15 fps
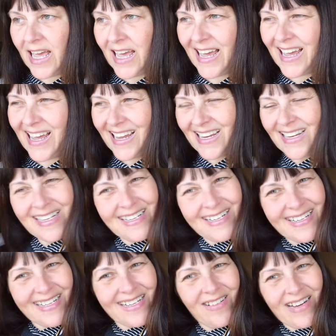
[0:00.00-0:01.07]

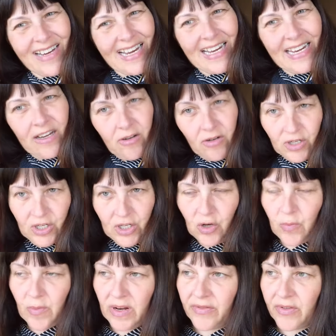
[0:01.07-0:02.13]
And I click on
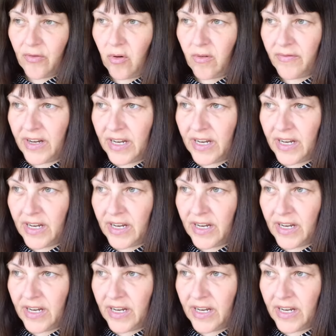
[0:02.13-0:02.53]
too many of the wrong